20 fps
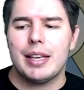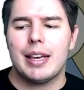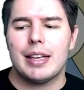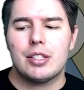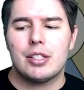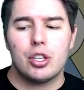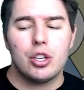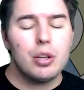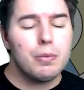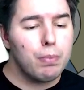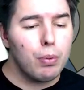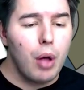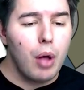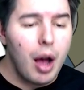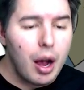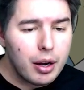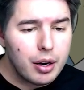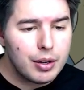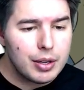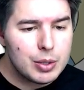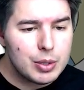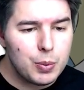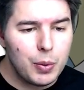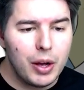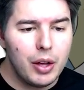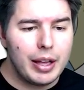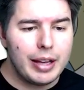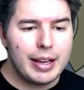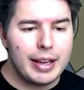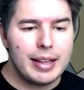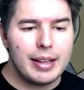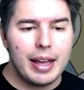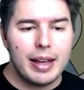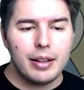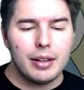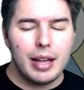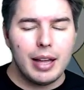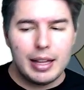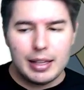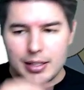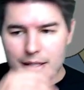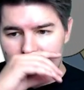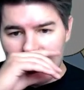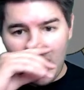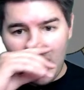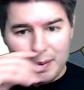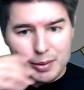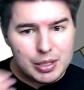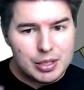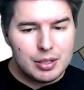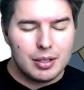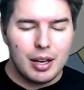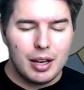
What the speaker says: It's a good blocker as well. Like it stops